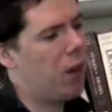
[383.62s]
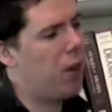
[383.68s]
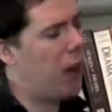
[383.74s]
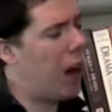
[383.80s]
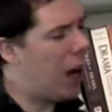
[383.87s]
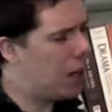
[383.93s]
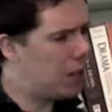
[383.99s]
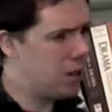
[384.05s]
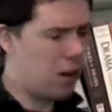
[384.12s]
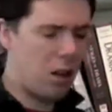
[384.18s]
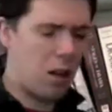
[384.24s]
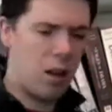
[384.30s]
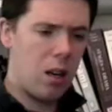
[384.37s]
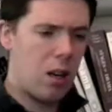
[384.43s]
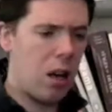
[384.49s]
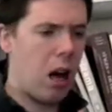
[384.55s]
That
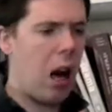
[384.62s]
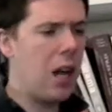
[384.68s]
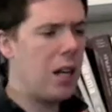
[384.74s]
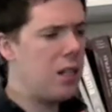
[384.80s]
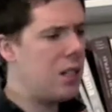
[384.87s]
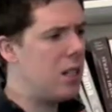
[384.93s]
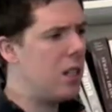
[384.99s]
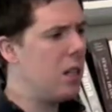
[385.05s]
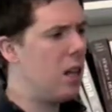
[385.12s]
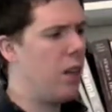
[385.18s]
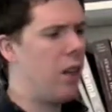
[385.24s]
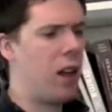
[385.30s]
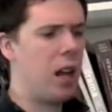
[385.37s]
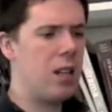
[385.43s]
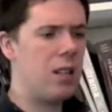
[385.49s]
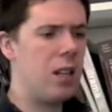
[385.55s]

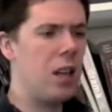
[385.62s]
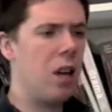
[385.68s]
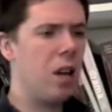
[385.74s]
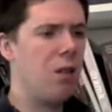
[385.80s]
idea